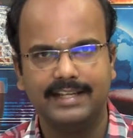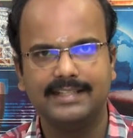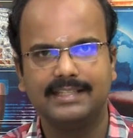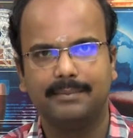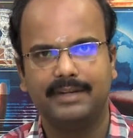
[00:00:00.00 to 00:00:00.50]

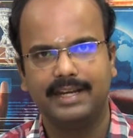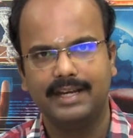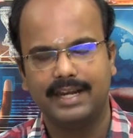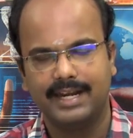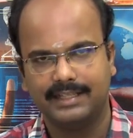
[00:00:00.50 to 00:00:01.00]
in
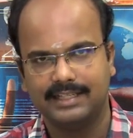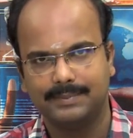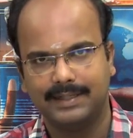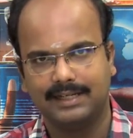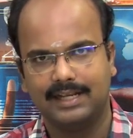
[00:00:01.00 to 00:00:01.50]
summary in this
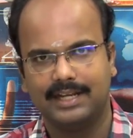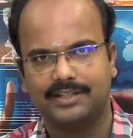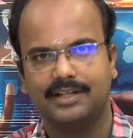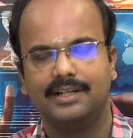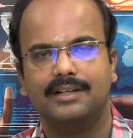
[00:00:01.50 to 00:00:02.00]
particular
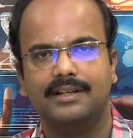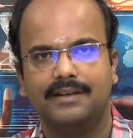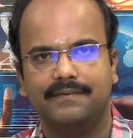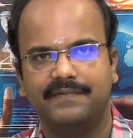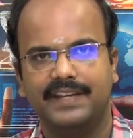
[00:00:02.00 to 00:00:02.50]
lecture
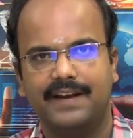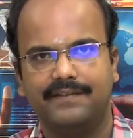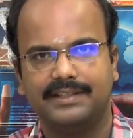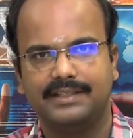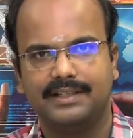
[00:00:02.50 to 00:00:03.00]
we
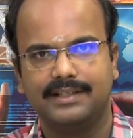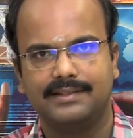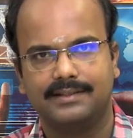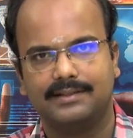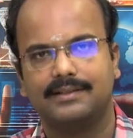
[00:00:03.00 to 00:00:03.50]
have
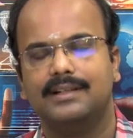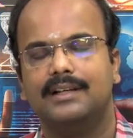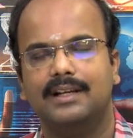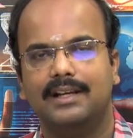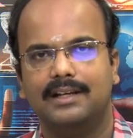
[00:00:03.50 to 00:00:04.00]
discussed
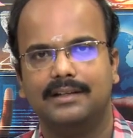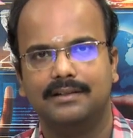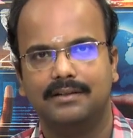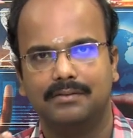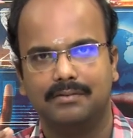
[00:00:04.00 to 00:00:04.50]
uh,
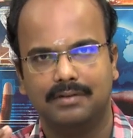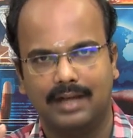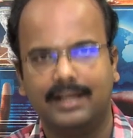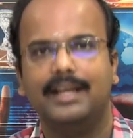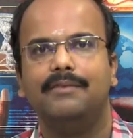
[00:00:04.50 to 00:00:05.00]

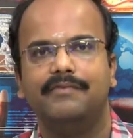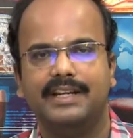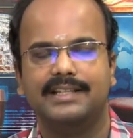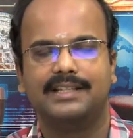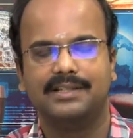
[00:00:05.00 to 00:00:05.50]
again we
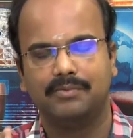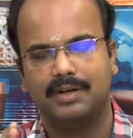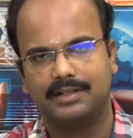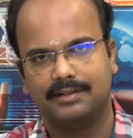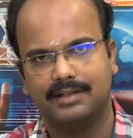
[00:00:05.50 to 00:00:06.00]
discuss
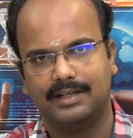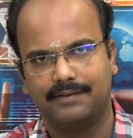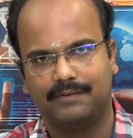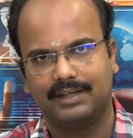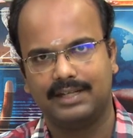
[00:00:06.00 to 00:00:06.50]
what
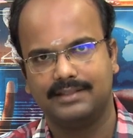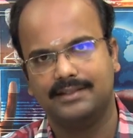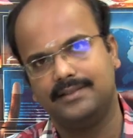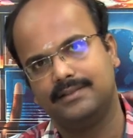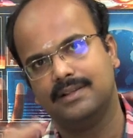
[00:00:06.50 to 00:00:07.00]
reflectance
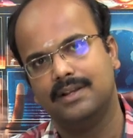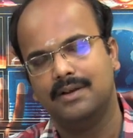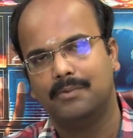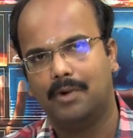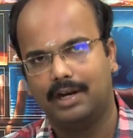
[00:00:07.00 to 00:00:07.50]
is,
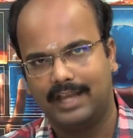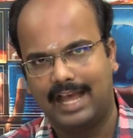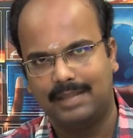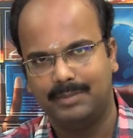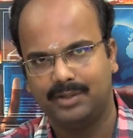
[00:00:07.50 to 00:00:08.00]
what
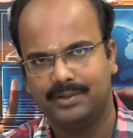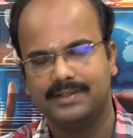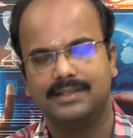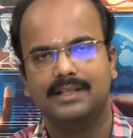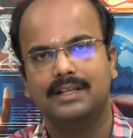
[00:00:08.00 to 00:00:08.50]
albedo
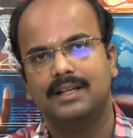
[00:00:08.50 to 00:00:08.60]
is,